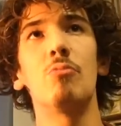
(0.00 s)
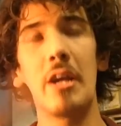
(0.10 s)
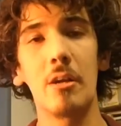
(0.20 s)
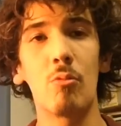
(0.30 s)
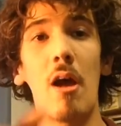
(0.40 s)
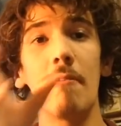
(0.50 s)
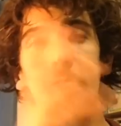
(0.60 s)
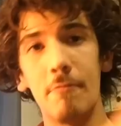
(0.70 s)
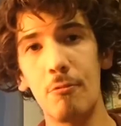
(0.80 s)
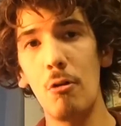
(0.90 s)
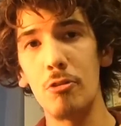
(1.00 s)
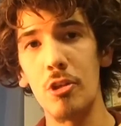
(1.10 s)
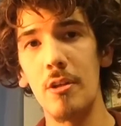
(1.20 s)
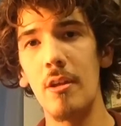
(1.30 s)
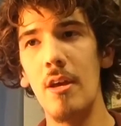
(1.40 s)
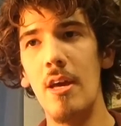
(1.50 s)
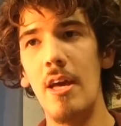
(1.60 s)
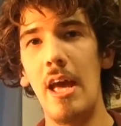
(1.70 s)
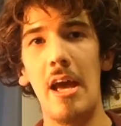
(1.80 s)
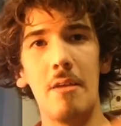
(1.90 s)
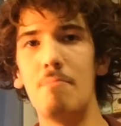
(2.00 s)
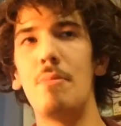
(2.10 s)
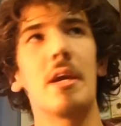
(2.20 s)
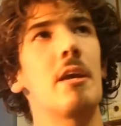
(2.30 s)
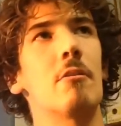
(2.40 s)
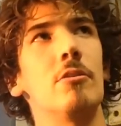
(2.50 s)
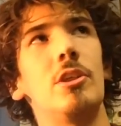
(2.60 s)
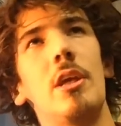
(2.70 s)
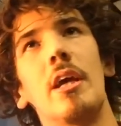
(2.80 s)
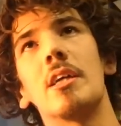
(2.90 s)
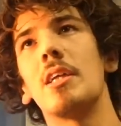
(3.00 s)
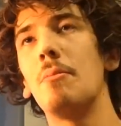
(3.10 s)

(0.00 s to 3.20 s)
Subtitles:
Wreck-It Ralph, and Frozen, and Big Hero 6.